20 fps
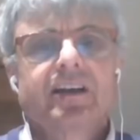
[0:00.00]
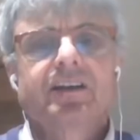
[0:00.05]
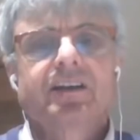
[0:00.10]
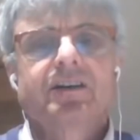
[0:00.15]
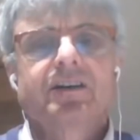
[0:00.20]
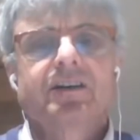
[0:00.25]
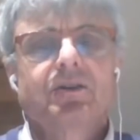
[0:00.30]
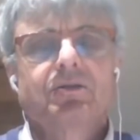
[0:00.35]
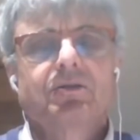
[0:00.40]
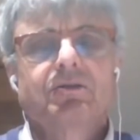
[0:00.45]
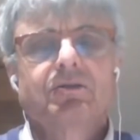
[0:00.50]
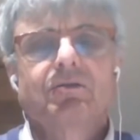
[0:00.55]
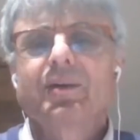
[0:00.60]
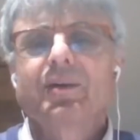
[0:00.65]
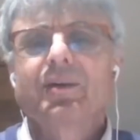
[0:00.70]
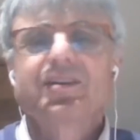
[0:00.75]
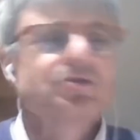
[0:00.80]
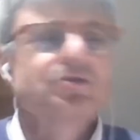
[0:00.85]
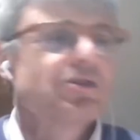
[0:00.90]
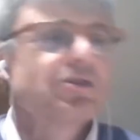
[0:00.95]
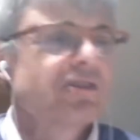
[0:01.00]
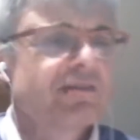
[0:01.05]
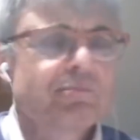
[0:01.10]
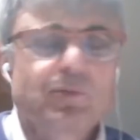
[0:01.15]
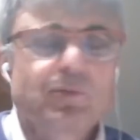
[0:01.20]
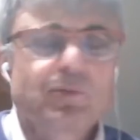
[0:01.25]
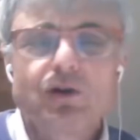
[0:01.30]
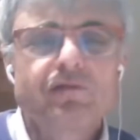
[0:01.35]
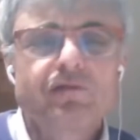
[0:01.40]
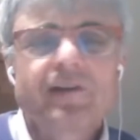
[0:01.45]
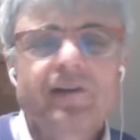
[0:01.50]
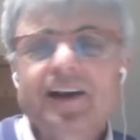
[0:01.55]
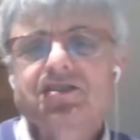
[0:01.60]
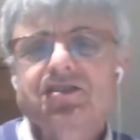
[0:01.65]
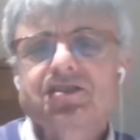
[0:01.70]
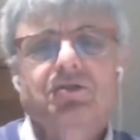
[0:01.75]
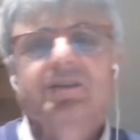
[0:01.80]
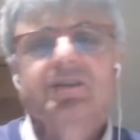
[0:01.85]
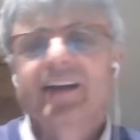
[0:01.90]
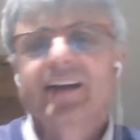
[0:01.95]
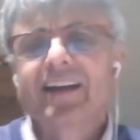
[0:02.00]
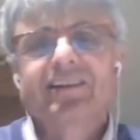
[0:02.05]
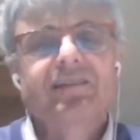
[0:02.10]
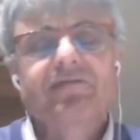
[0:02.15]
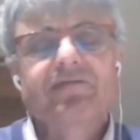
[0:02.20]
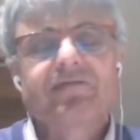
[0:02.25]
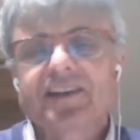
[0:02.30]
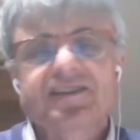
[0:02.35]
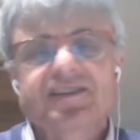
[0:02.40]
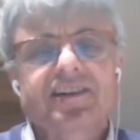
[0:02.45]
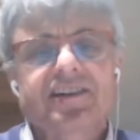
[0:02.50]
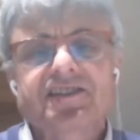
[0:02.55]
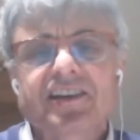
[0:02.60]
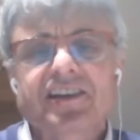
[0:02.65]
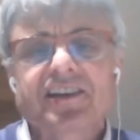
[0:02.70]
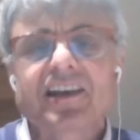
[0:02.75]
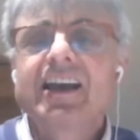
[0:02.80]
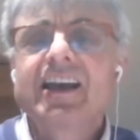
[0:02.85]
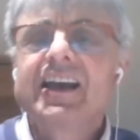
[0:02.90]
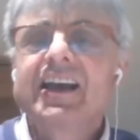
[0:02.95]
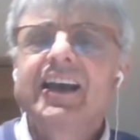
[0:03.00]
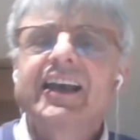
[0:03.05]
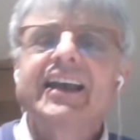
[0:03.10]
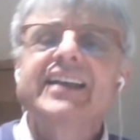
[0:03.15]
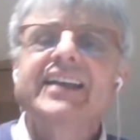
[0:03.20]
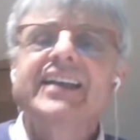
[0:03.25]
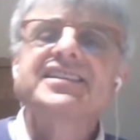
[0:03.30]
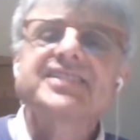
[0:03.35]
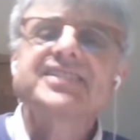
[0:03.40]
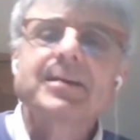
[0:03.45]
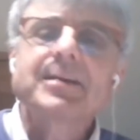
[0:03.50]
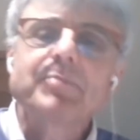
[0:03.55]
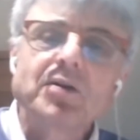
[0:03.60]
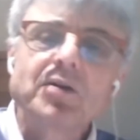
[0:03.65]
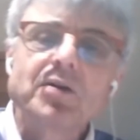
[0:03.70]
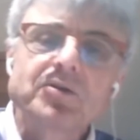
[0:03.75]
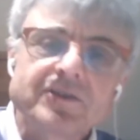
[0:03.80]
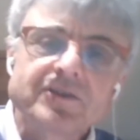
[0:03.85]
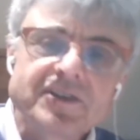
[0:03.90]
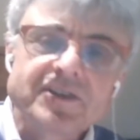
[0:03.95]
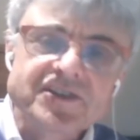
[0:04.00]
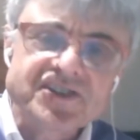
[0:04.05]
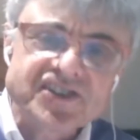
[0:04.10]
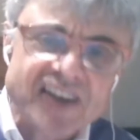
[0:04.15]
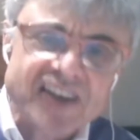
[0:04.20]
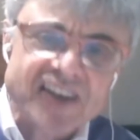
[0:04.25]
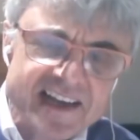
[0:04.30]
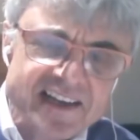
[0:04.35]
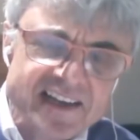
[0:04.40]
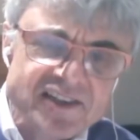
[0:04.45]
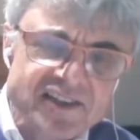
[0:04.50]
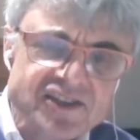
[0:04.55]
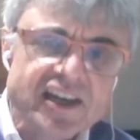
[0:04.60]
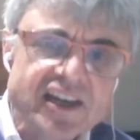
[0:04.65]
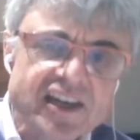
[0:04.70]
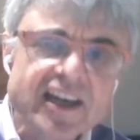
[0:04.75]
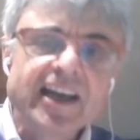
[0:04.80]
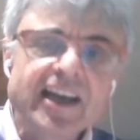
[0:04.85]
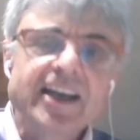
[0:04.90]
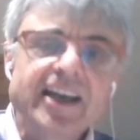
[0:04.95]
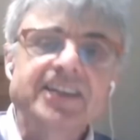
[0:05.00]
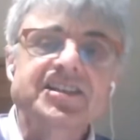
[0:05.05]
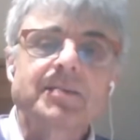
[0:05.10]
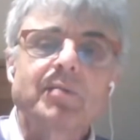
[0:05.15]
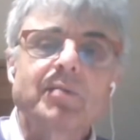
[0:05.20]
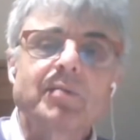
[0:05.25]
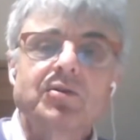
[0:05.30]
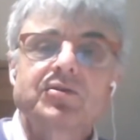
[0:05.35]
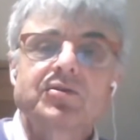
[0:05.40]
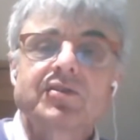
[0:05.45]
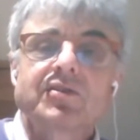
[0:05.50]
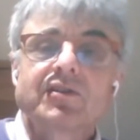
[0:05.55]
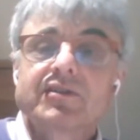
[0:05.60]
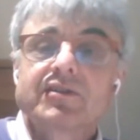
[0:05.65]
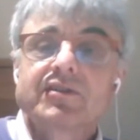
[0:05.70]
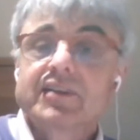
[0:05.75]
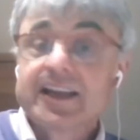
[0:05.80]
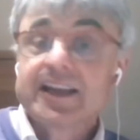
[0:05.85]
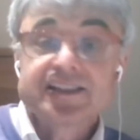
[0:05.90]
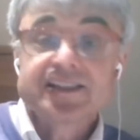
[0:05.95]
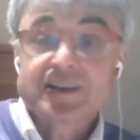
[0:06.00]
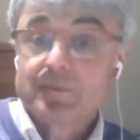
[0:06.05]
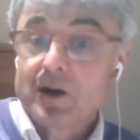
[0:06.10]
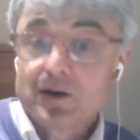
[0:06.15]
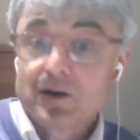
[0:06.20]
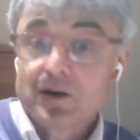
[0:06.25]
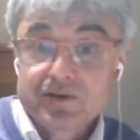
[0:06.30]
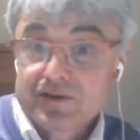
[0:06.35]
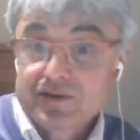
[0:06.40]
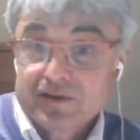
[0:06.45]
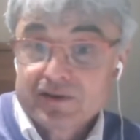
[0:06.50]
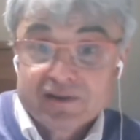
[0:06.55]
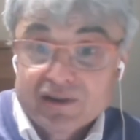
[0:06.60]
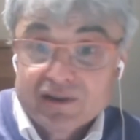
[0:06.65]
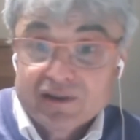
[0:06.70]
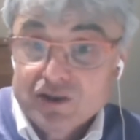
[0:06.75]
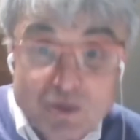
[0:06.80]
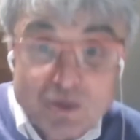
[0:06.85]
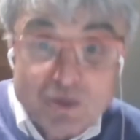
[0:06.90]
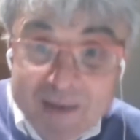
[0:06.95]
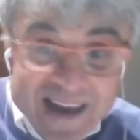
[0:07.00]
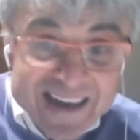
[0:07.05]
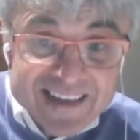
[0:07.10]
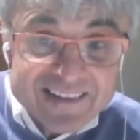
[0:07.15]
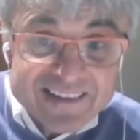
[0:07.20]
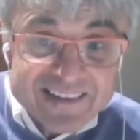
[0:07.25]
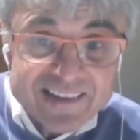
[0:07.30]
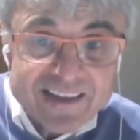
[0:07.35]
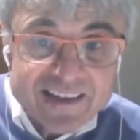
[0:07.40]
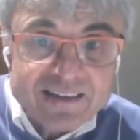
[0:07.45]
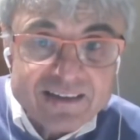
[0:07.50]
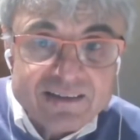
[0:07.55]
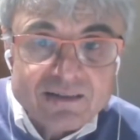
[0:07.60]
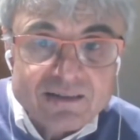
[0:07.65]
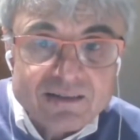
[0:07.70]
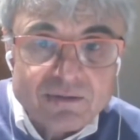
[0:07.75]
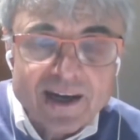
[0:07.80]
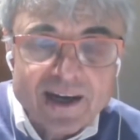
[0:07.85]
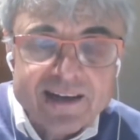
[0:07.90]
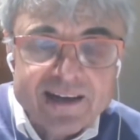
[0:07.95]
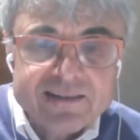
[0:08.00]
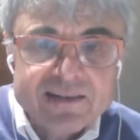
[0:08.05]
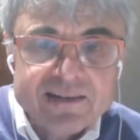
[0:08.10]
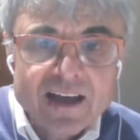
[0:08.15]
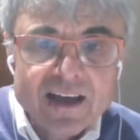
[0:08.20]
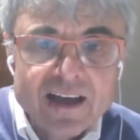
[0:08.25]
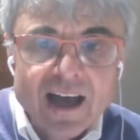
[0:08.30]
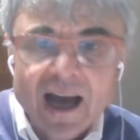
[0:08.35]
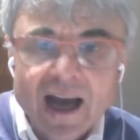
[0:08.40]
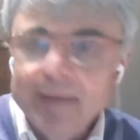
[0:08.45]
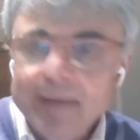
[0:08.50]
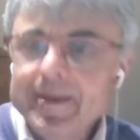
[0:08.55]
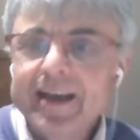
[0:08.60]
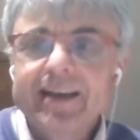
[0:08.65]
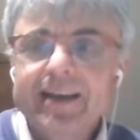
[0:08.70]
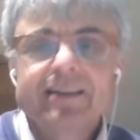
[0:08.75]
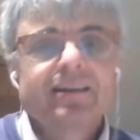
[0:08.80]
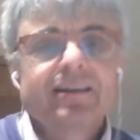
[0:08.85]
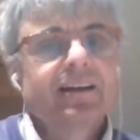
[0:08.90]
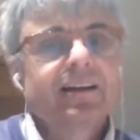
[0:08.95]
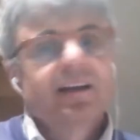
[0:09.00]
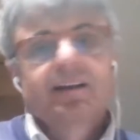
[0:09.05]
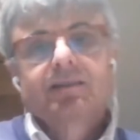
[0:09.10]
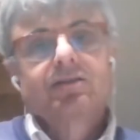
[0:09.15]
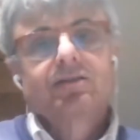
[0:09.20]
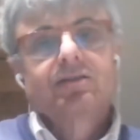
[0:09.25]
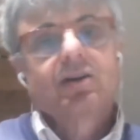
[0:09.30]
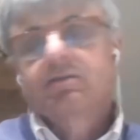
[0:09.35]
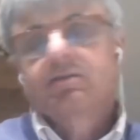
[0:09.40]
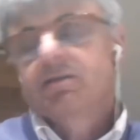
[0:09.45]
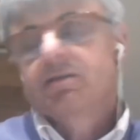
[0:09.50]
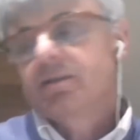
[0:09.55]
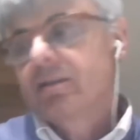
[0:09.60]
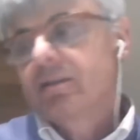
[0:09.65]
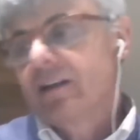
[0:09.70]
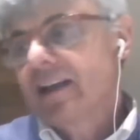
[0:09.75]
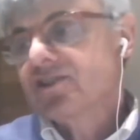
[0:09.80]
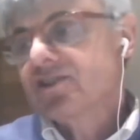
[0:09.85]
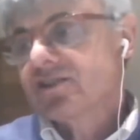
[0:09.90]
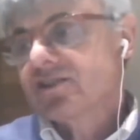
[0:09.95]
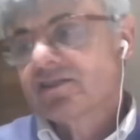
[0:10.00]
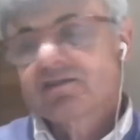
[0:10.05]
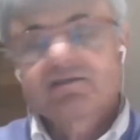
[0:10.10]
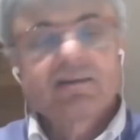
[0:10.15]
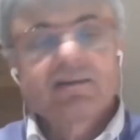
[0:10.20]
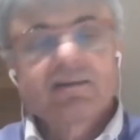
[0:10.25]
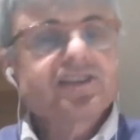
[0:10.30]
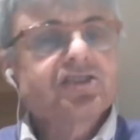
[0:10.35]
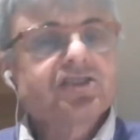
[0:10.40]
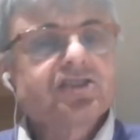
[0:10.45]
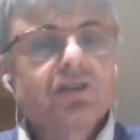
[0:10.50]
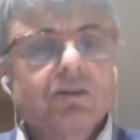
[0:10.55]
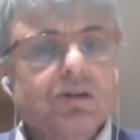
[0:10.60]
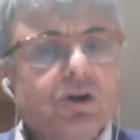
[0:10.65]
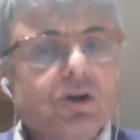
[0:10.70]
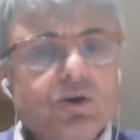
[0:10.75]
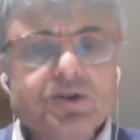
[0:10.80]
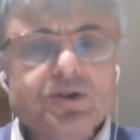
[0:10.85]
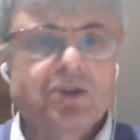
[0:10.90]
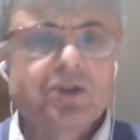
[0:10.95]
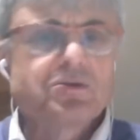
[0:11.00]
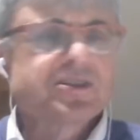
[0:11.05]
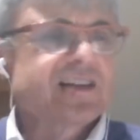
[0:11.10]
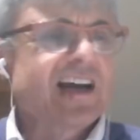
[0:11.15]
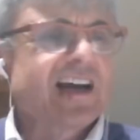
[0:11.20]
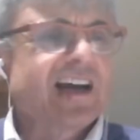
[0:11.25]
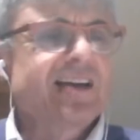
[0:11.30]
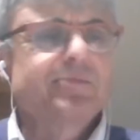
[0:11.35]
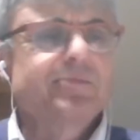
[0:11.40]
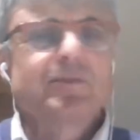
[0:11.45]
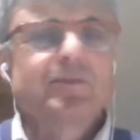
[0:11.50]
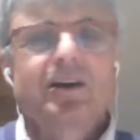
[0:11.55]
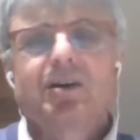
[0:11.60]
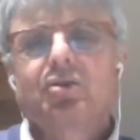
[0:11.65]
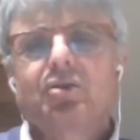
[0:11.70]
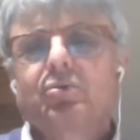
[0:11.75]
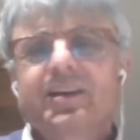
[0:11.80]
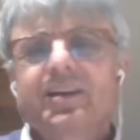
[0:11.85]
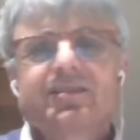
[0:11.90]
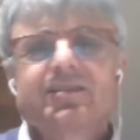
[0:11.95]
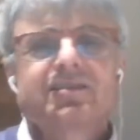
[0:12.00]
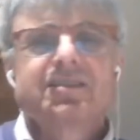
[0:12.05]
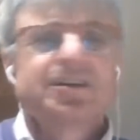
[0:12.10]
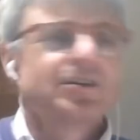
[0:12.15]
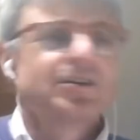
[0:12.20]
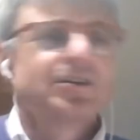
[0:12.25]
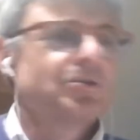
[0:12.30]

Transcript: Whether you're a pro-vaxxer or an anti-vaxxer, etc. It is about the science. It's about humanity, right? I mean, let's not lose our time now with